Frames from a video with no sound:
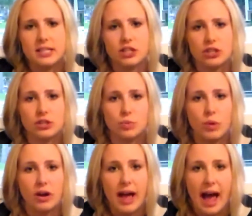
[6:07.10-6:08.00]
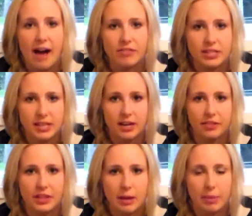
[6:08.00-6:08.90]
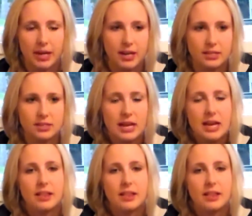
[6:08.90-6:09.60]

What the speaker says: stations will have this kind of thing because